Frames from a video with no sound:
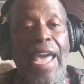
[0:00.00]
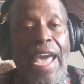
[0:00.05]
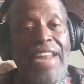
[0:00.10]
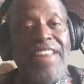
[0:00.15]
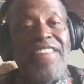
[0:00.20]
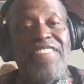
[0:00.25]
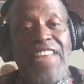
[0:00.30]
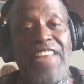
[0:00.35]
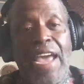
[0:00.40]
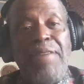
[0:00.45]
At
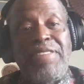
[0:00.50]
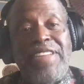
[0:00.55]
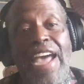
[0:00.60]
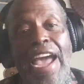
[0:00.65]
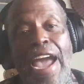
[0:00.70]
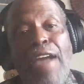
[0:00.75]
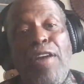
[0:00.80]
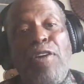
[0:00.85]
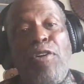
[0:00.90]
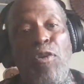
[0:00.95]
the same
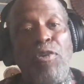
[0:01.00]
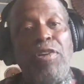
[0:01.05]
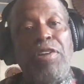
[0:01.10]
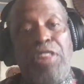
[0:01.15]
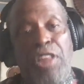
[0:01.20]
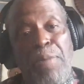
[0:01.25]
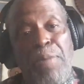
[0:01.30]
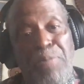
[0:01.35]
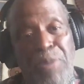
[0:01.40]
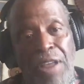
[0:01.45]
time,
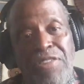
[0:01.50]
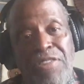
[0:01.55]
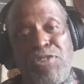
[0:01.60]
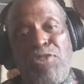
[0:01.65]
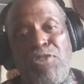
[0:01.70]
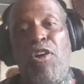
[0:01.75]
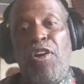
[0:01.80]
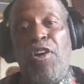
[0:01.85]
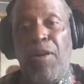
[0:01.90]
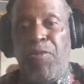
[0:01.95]
their brothers
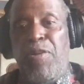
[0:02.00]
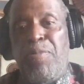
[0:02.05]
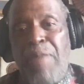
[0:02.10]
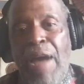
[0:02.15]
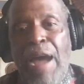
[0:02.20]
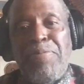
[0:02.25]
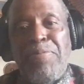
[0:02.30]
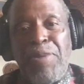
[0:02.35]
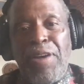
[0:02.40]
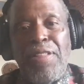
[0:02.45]
growing up with
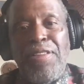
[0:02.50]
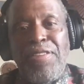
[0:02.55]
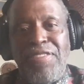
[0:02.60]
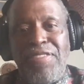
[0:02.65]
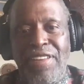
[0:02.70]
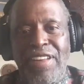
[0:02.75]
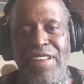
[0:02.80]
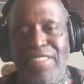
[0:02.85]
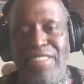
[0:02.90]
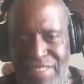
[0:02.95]
my
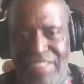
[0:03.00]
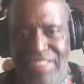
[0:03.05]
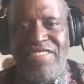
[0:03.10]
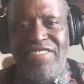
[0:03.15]
brothers, and